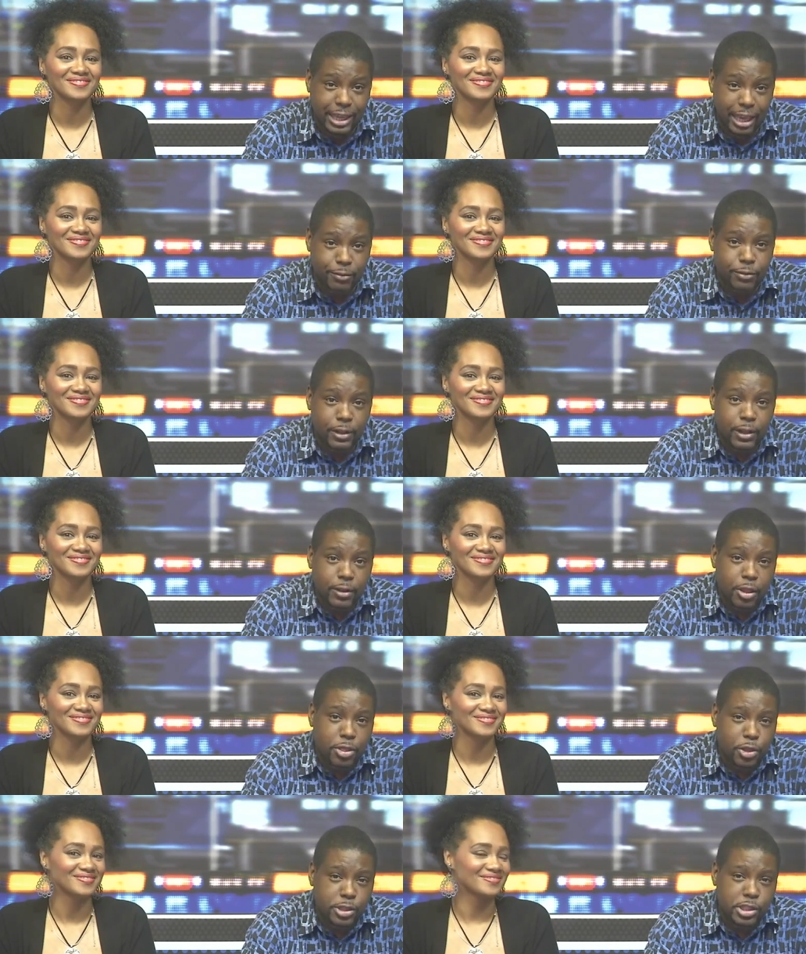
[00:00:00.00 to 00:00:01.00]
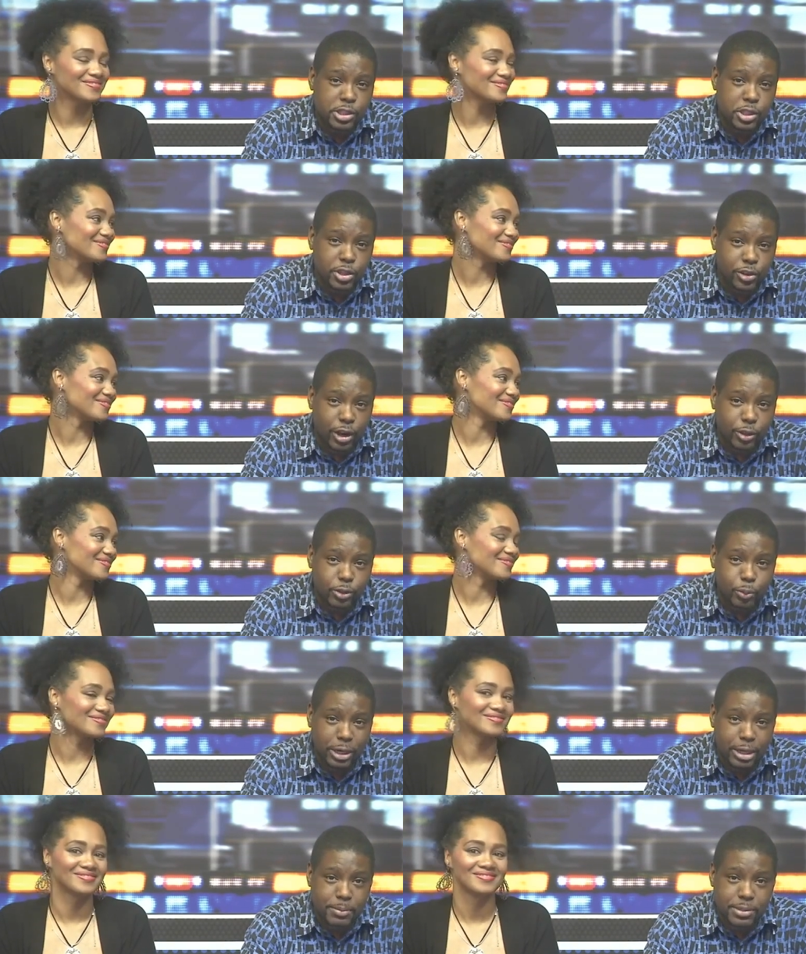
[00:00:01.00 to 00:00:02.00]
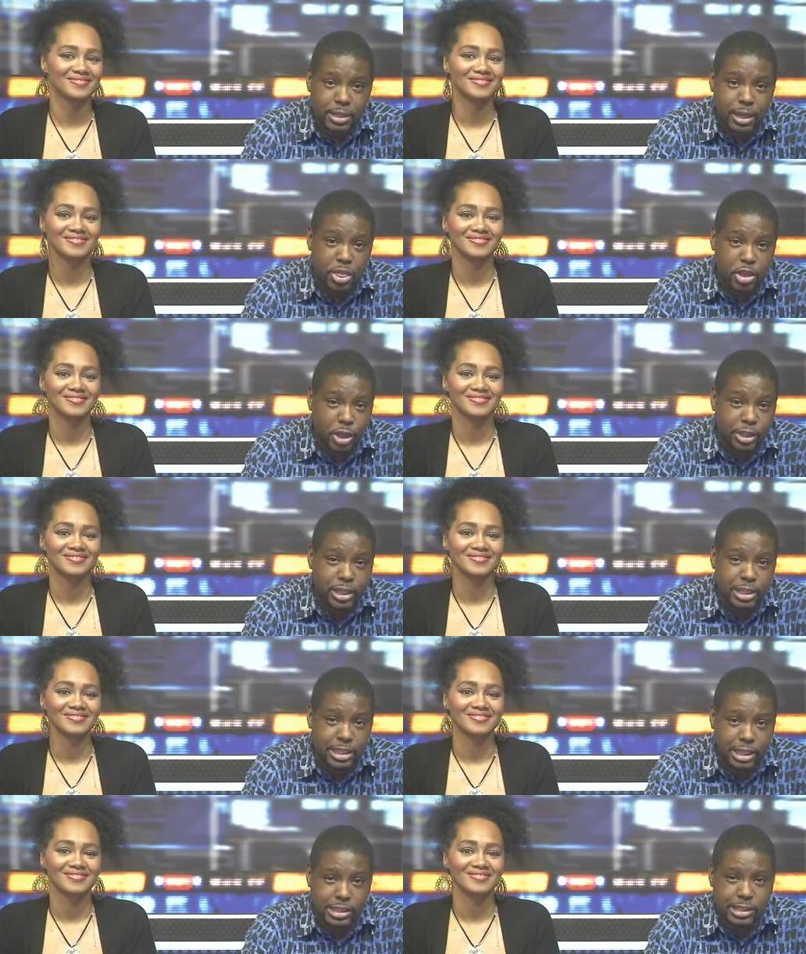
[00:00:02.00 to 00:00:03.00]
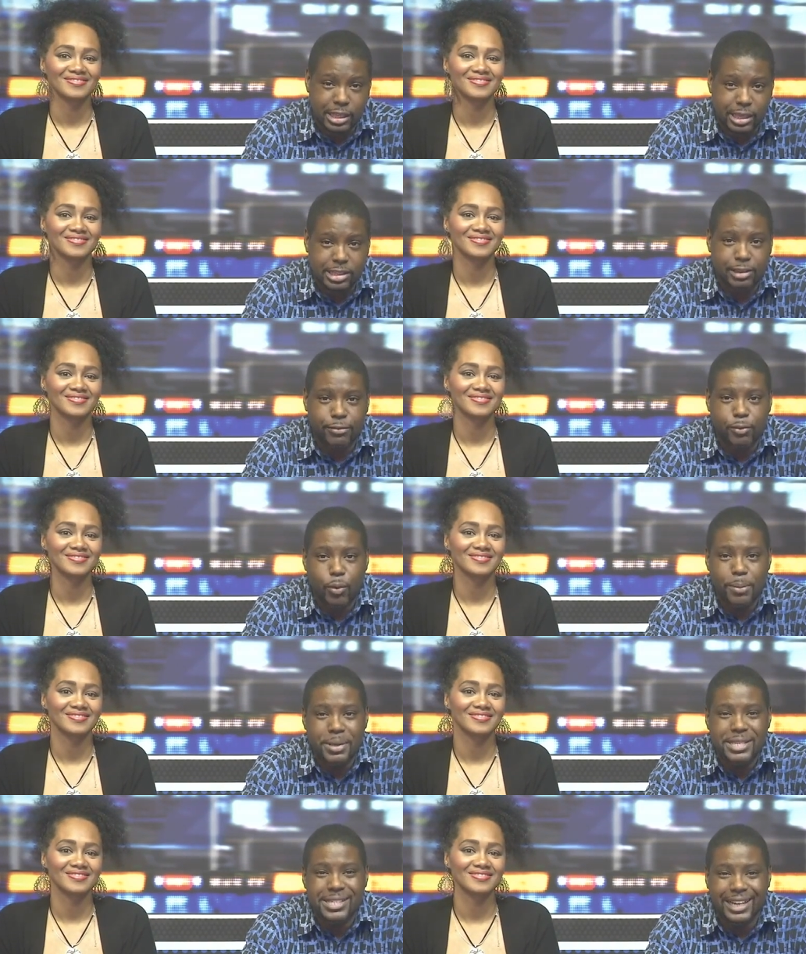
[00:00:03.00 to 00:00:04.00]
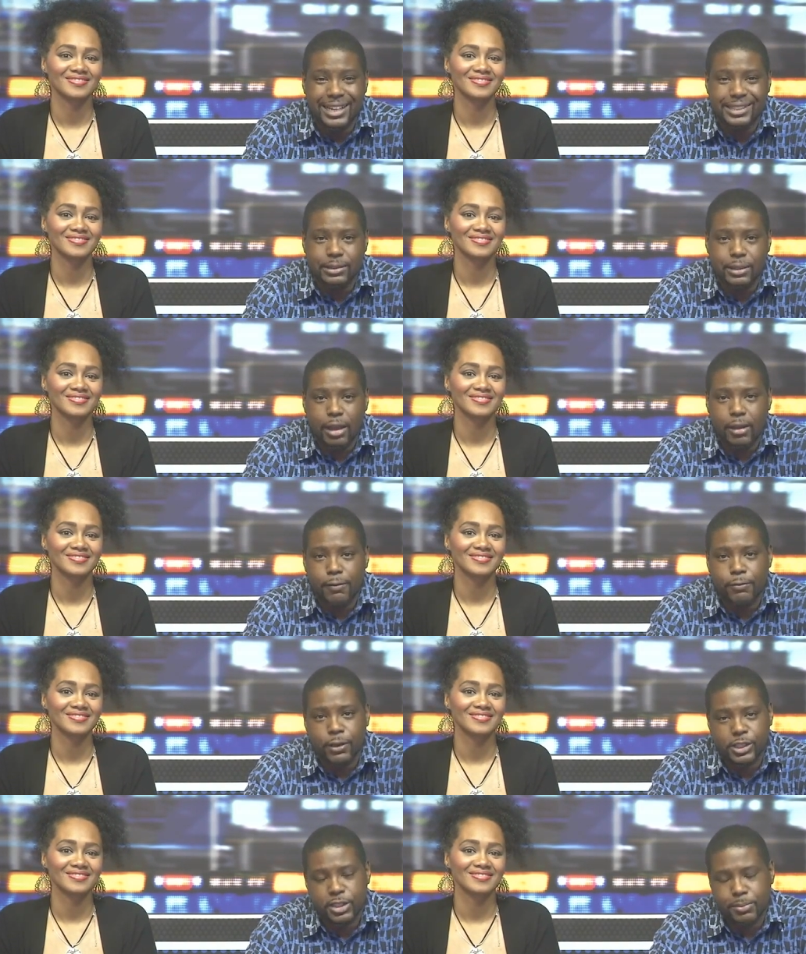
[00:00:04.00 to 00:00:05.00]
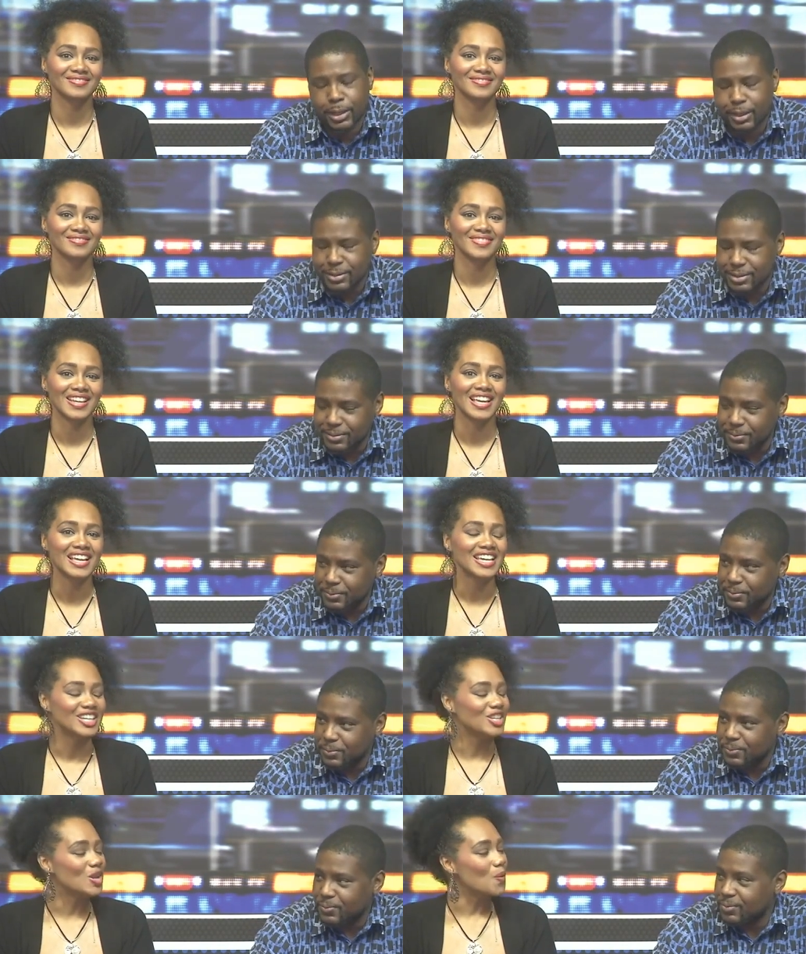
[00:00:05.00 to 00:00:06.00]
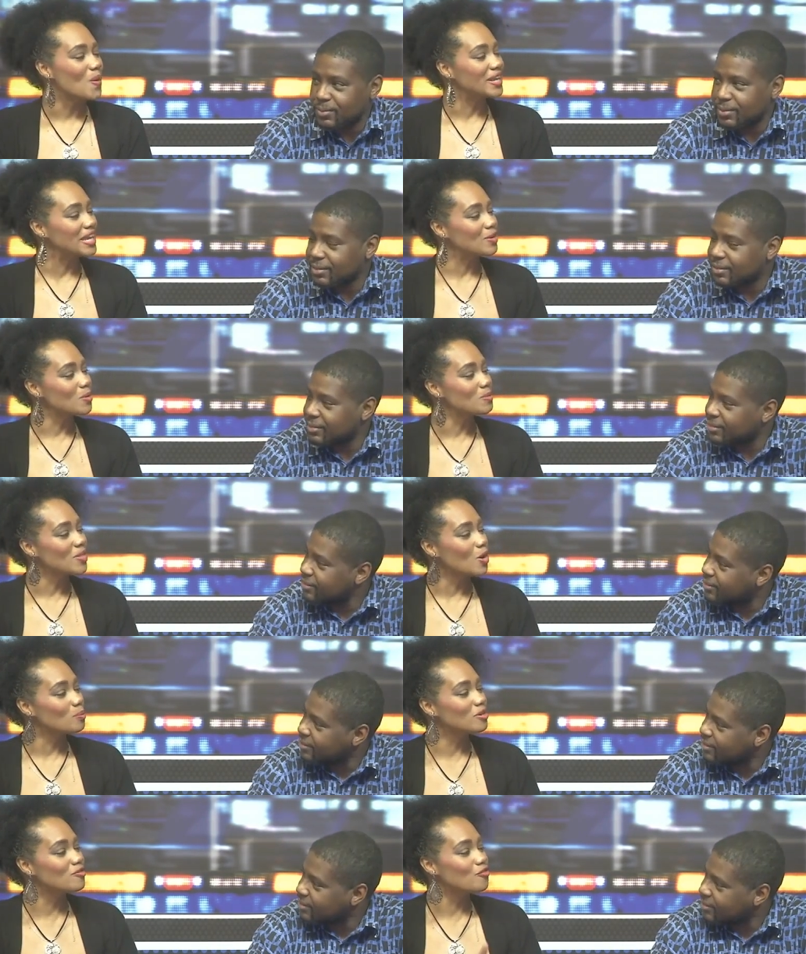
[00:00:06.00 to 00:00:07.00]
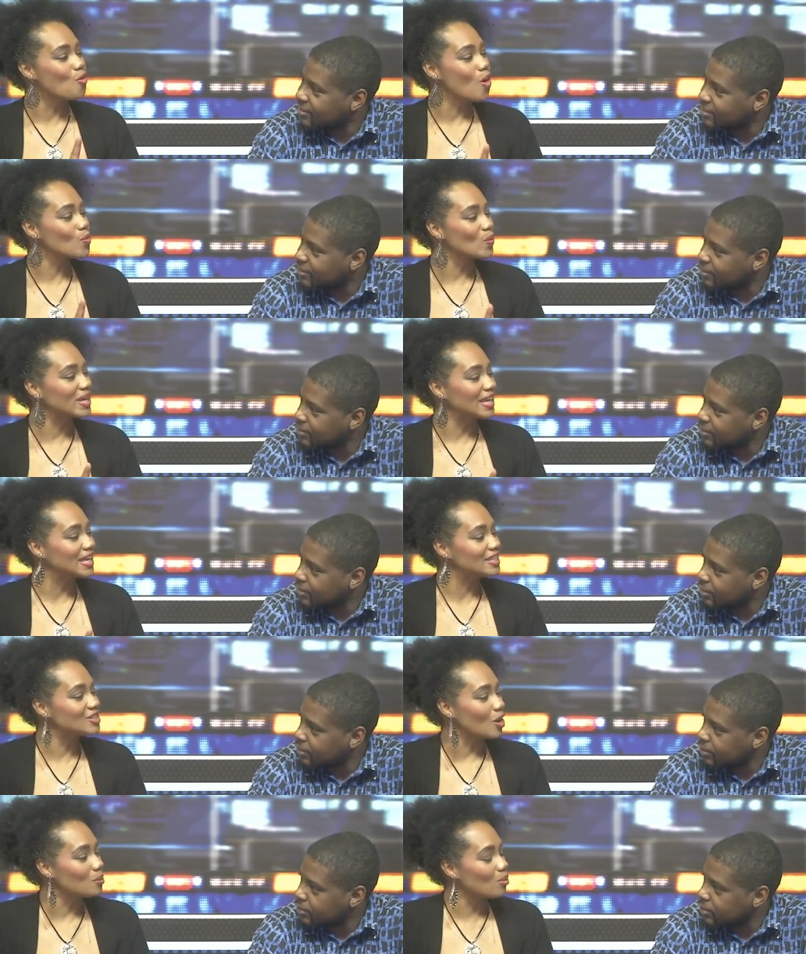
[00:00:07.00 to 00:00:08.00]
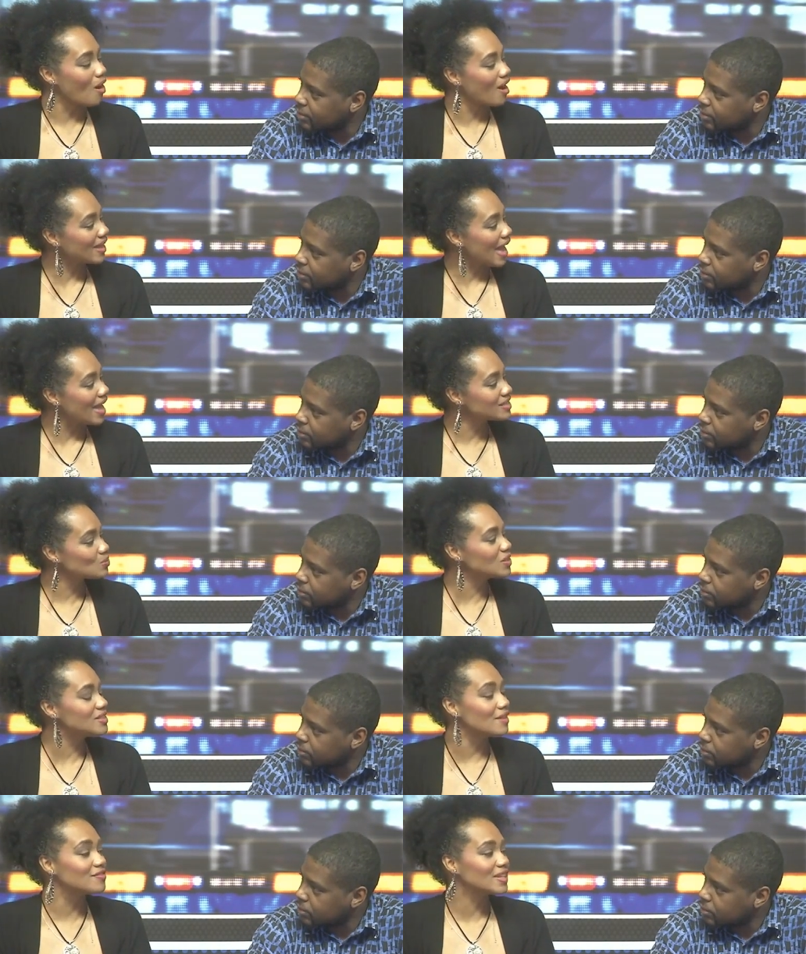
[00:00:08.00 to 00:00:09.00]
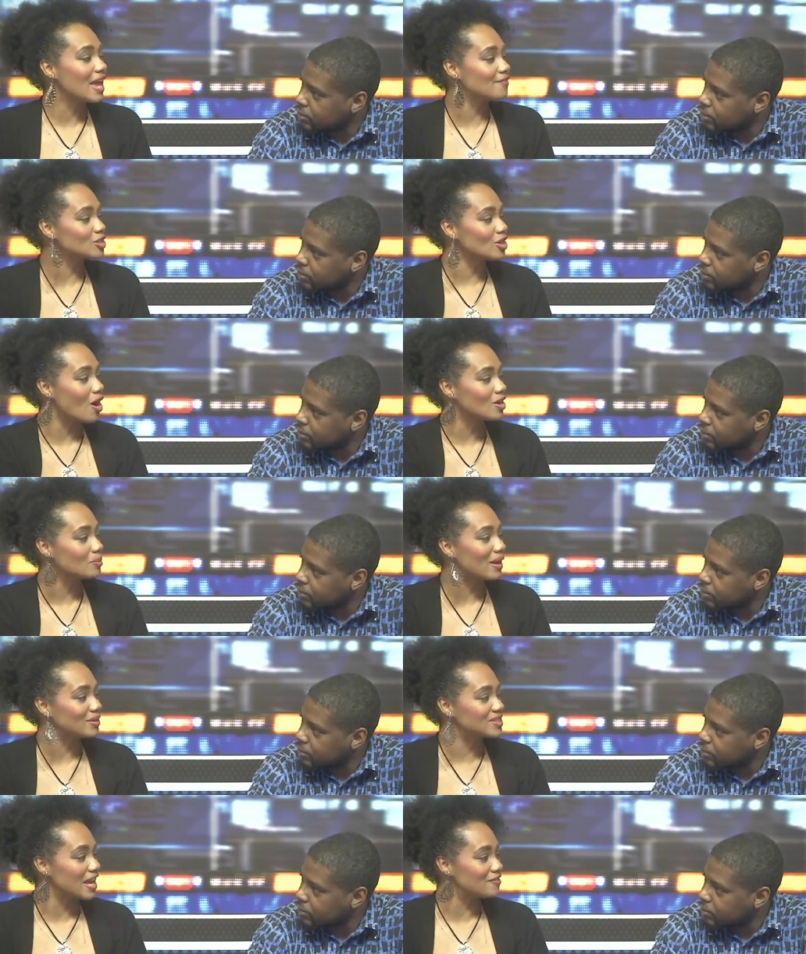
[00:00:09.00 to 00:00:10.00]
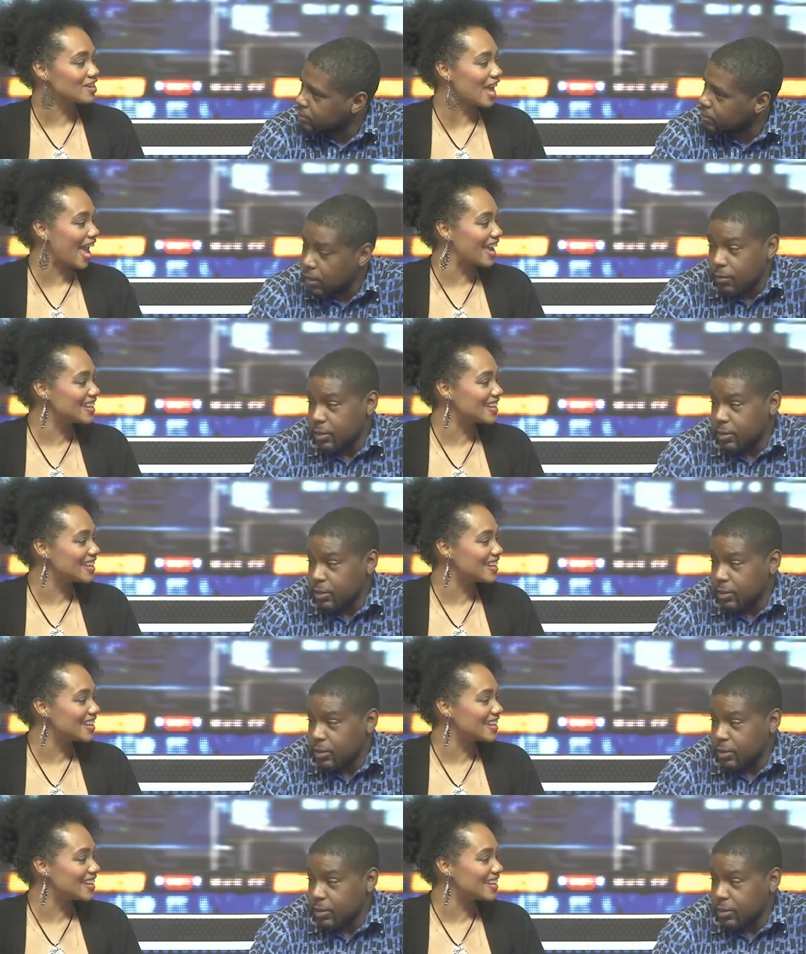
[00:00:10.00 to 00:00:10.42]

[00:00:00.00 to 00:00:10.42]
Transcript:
Speaker 1: gave the 32-year-old Williams her third consecutive women's title at Flushing Meadows.
Speaker 2: You know what, Ingram, though? Before we end our broadcast, we definitely have to talk about David Haye.